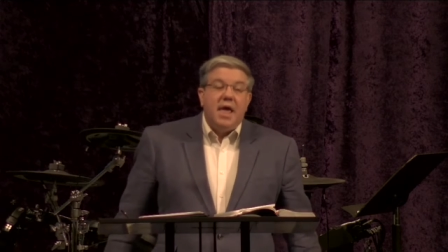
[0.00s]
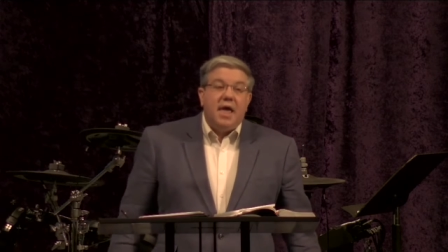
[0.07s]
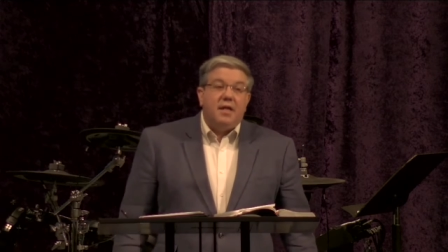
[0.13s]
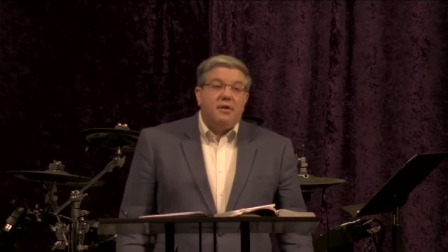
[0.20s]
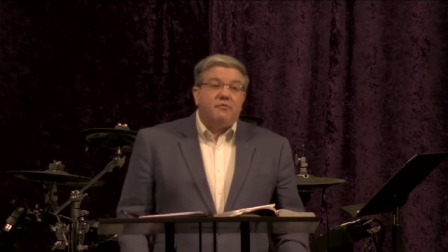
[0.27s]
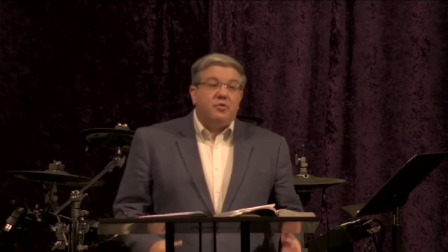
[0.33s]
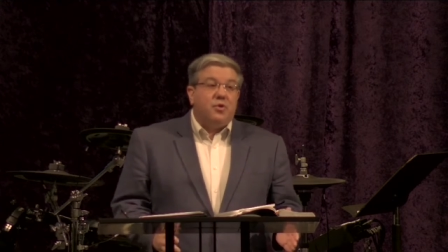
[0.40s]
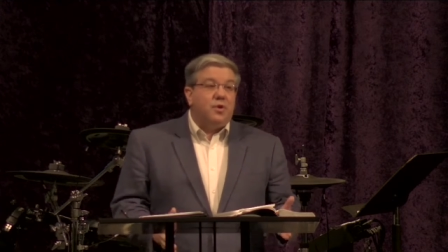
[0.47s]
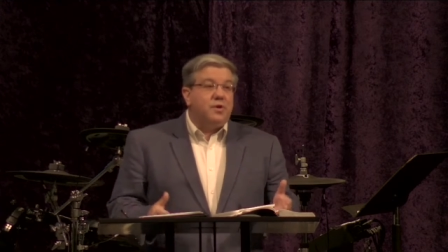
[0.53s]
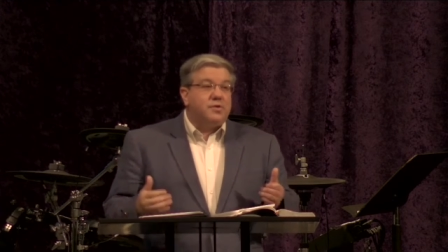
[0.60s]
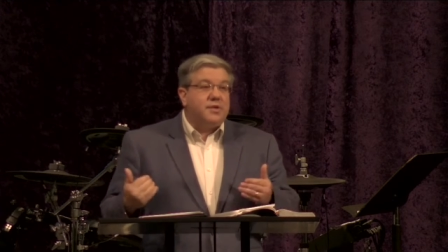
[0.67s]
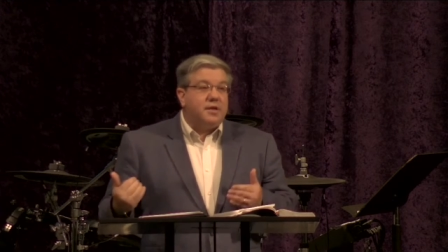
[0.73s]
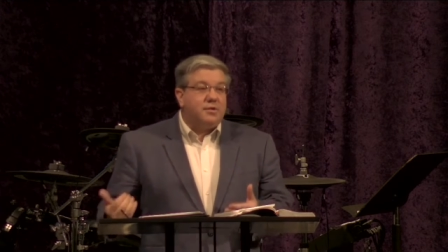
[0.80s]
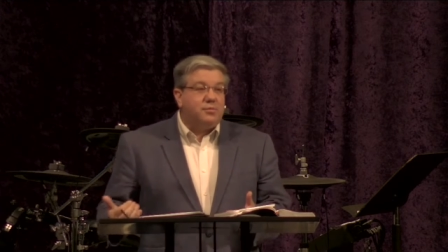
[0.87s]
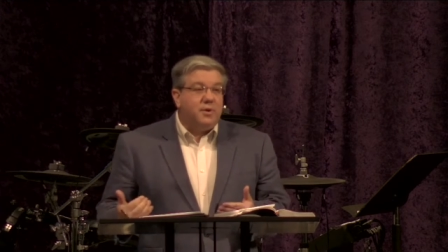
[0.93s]
And of
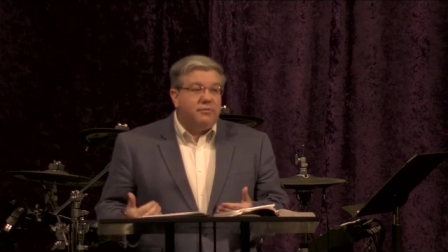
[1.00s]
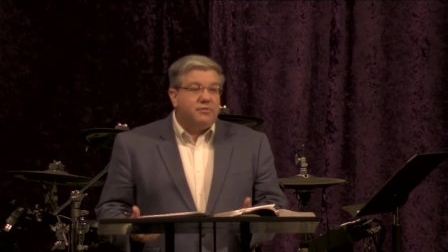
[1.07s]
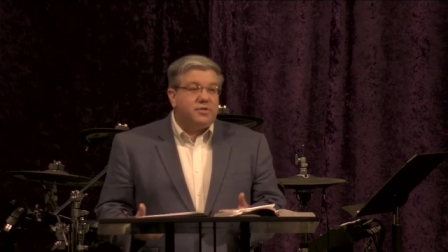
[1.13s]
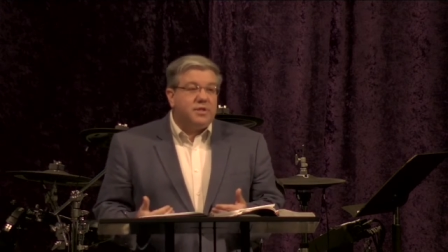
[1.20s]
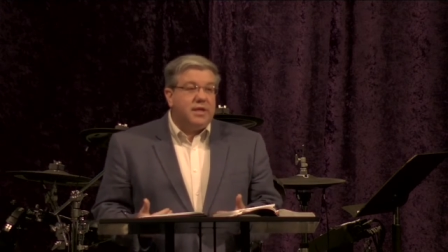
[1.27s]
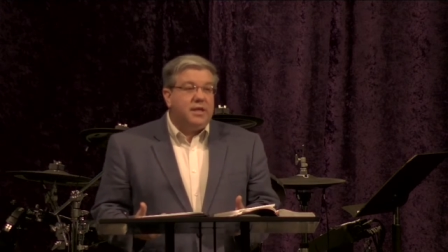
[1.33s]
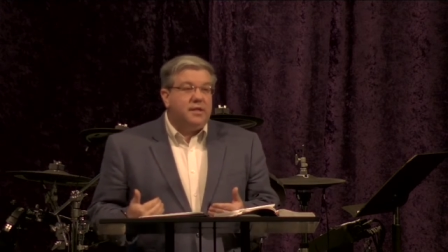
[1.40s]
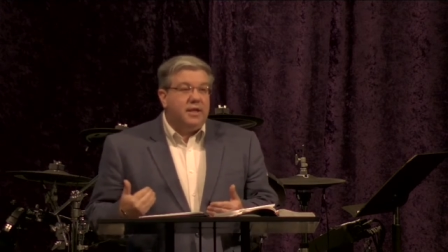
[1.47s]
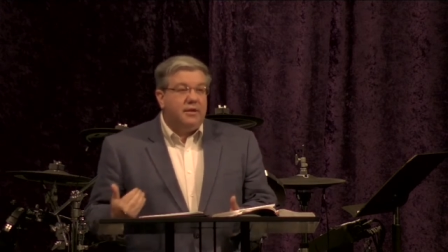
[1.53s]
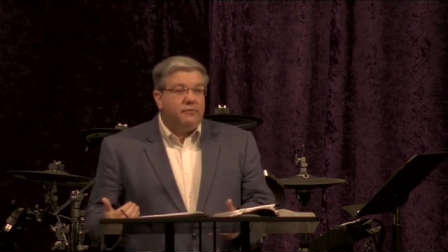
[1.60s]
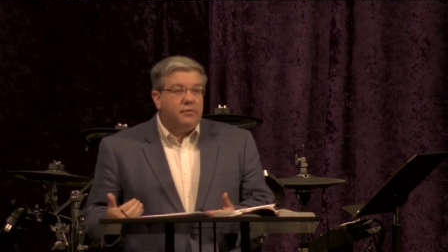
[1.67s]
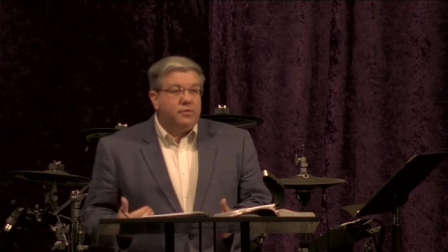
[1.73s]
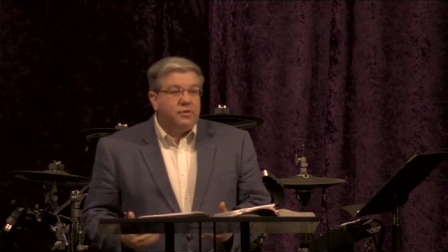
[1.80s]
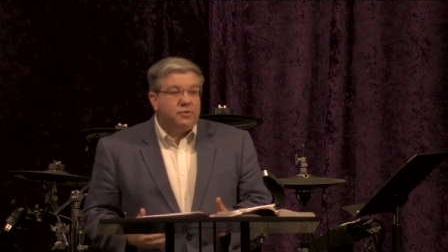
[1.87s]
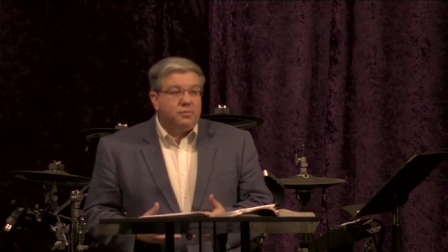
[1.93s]
course, as we've seen
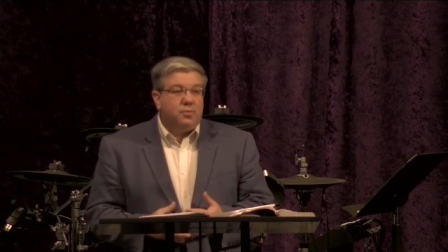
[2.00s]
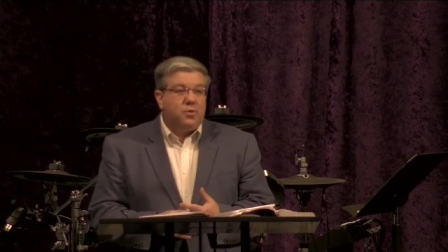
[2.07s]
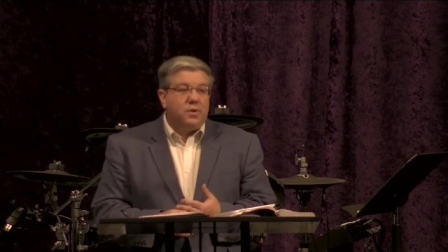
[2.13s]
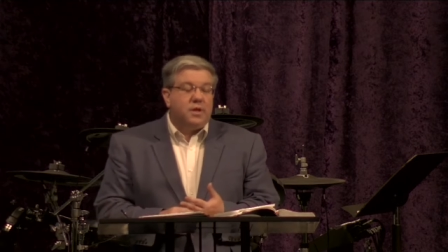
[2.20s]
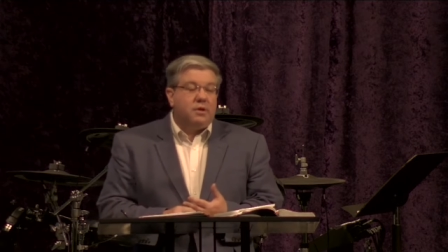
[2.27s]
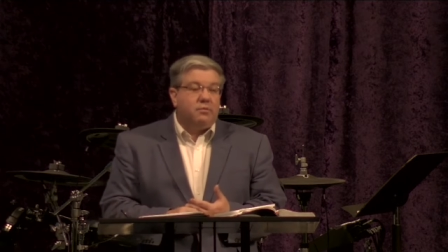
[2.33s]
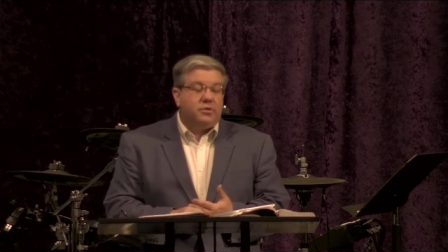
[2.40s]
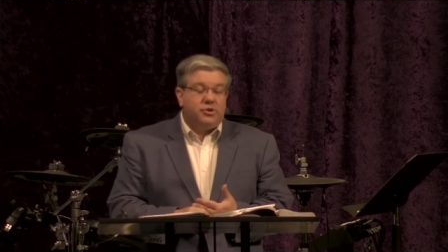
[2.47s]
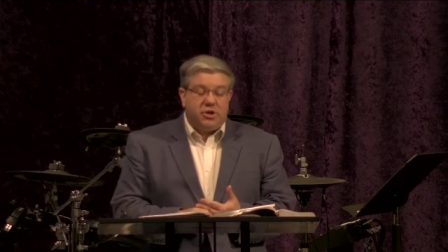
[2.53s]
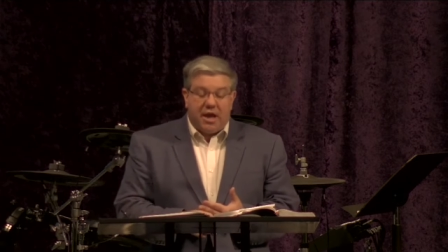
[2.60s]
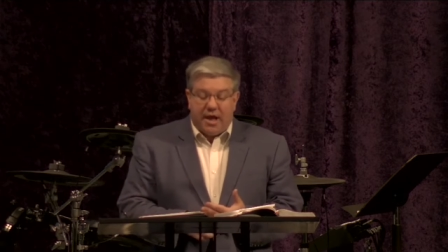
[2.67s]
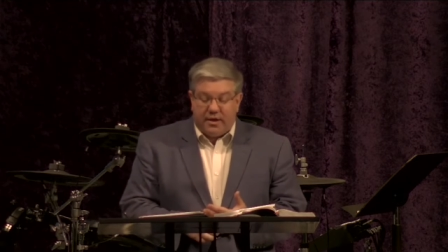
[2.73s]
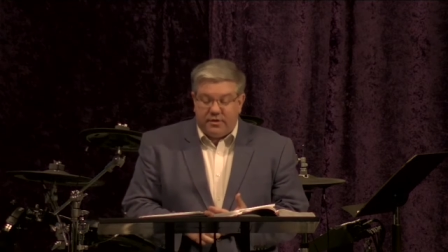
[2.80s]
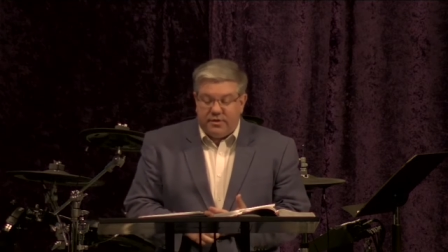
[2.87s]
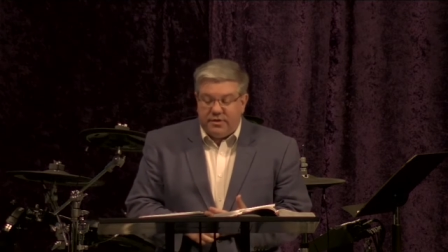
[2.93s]
even this morning with
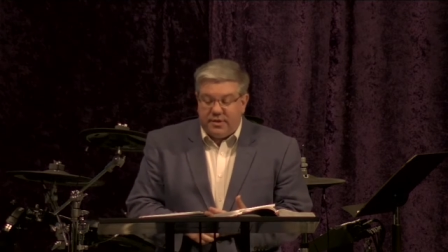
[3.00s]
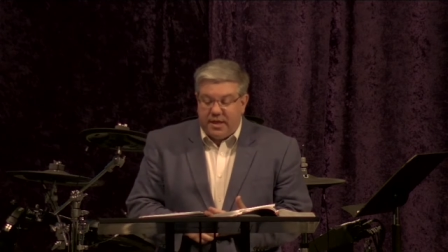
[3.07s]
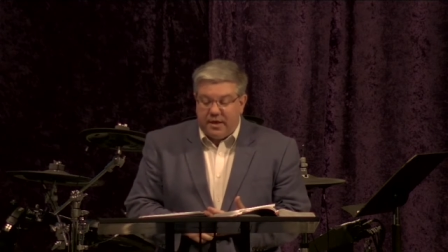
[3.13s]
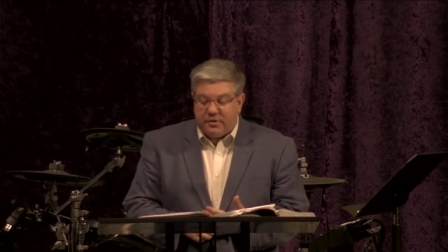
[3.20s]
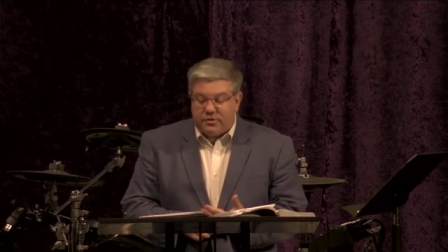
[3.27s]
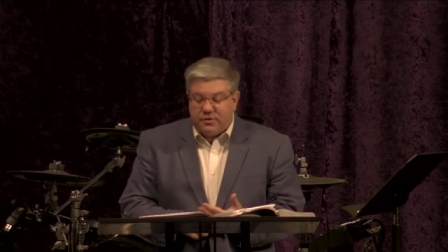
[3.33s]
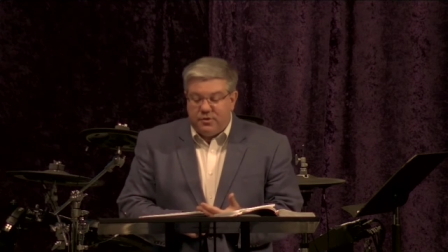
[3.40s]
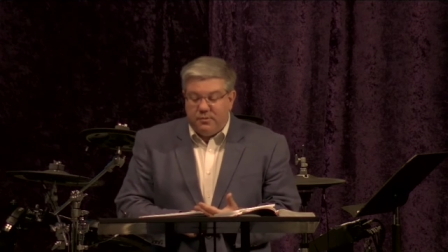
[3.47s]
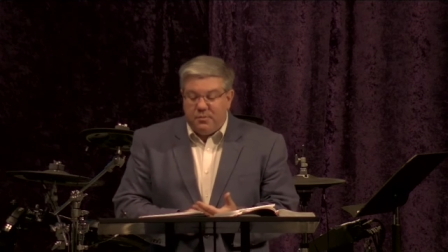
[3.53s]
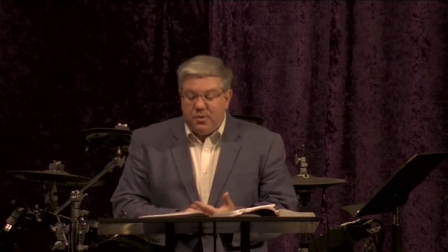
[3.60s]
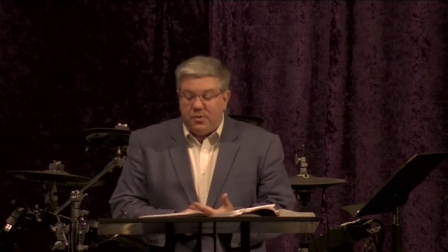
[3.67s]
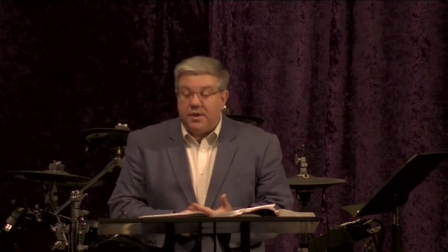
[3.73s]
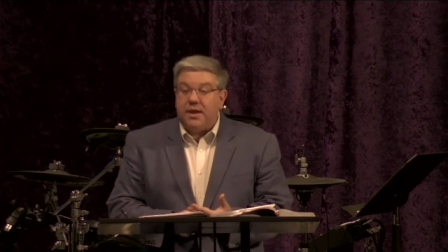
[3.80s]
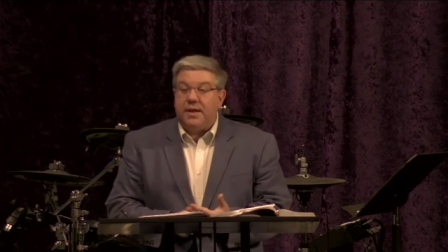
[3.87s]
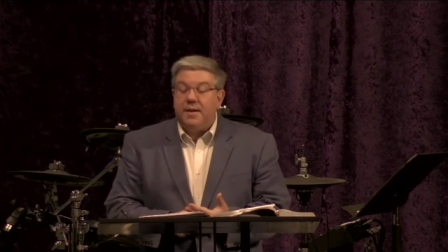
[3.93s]
Jack's
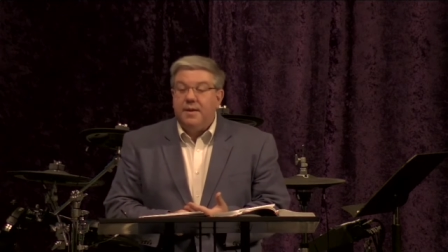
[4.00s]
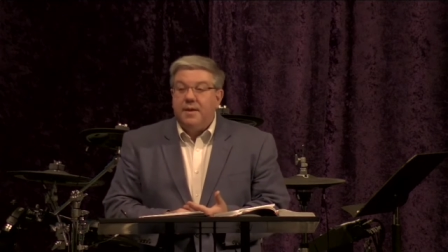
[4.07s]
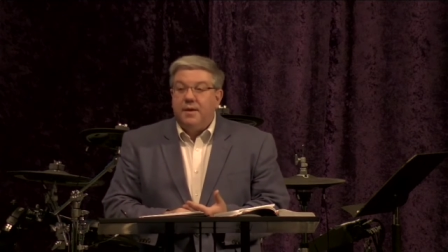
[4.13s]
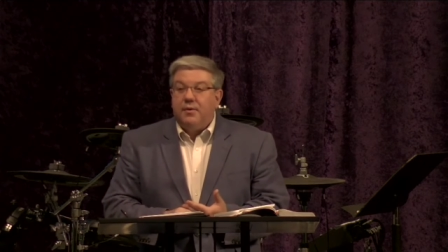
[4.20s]
testimony,